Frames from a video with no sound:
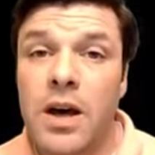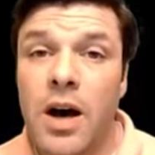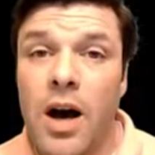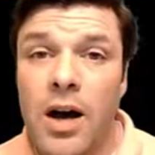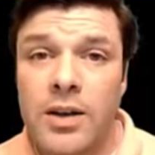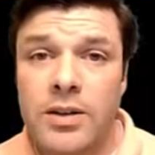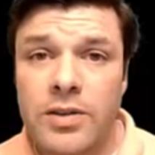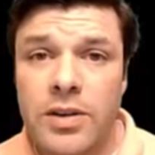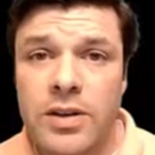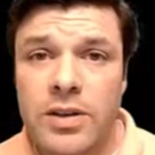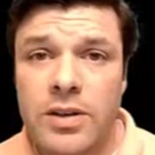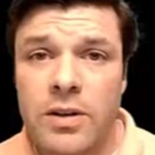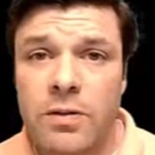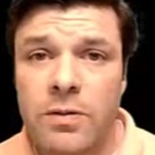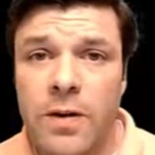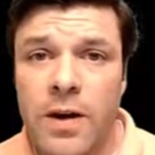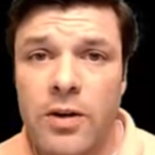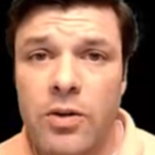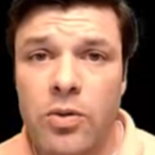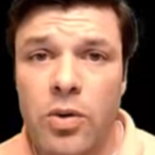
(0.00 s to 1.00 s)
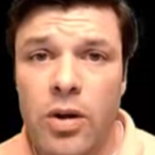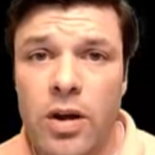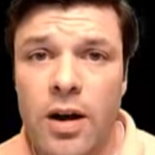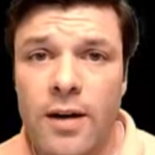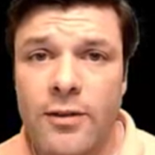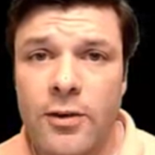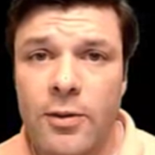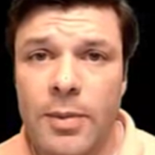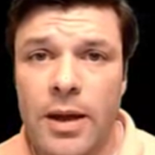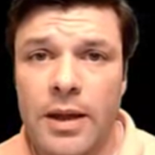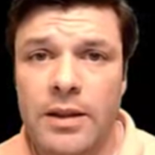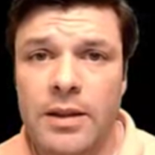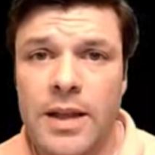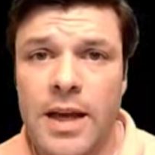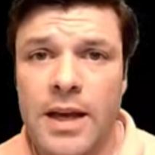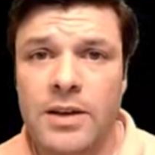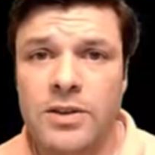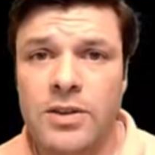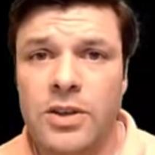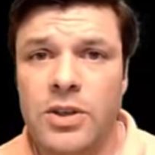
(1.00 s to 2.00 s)
Because it's the federal
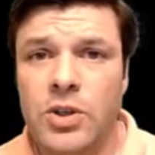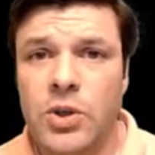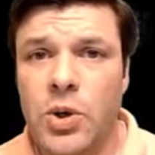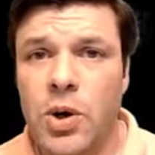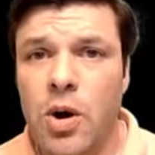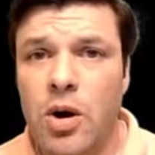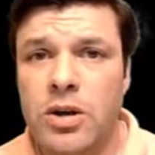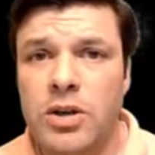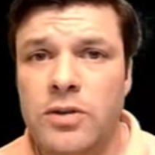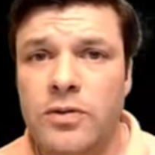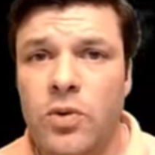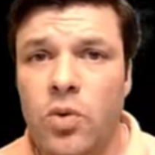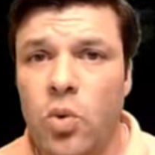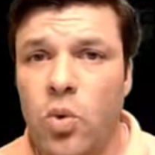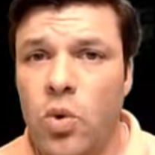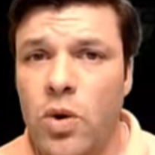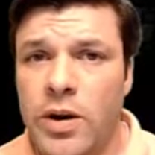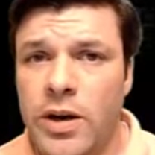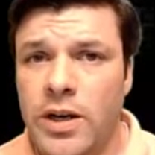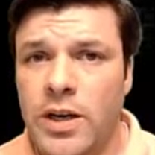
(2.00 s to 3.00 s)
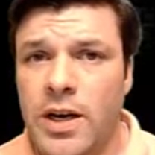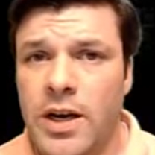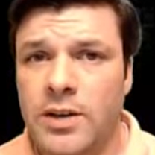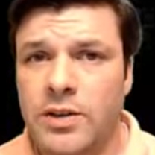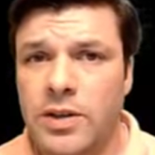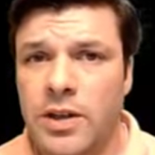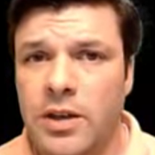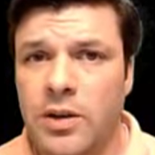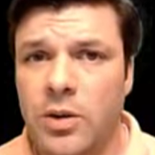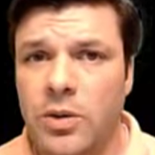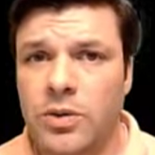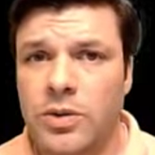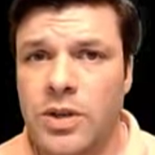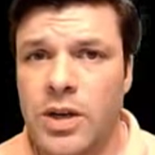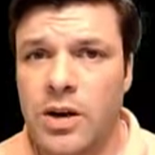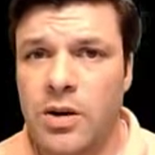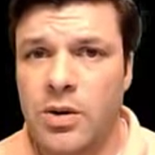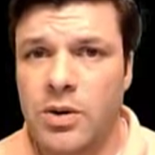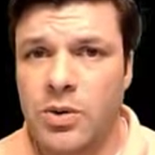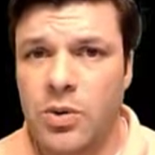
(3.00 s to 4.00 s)
government that is in charge of organizing
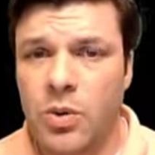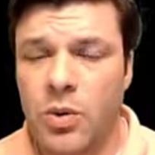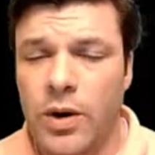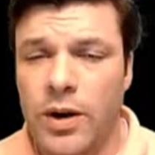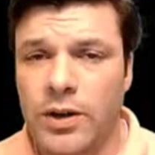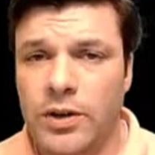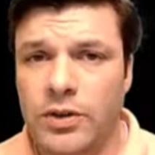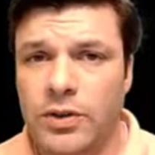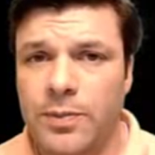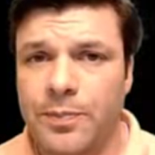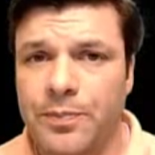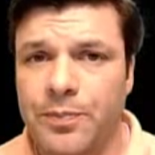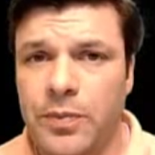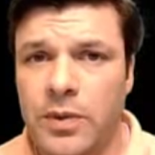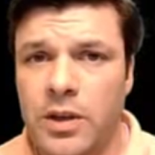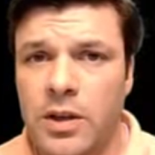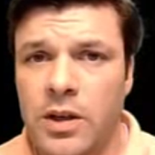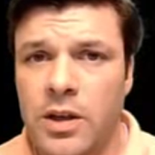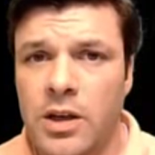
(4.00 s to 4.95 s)
those territories,